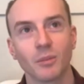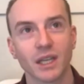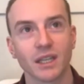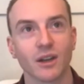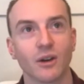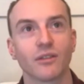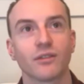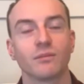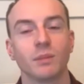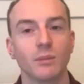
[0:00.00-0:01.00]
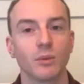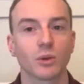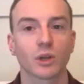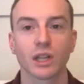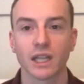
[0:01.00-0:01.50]
but you know, if people who
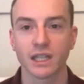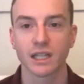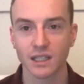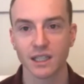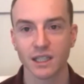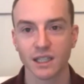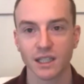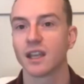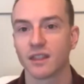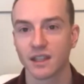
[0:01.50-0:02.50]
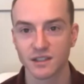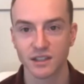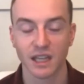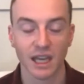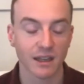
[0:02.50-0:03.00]
are collecting tips and
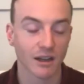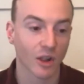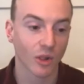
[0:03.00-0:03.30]
things like that,